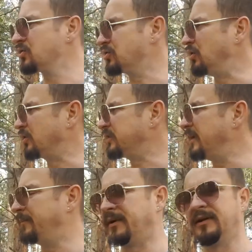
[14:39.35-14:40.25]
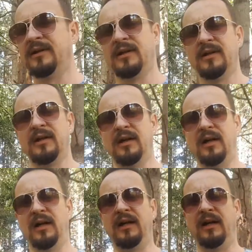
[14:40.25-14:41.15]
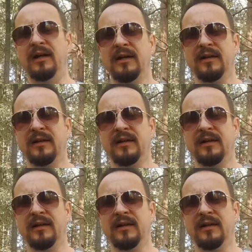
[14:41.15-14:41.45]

short temper uh,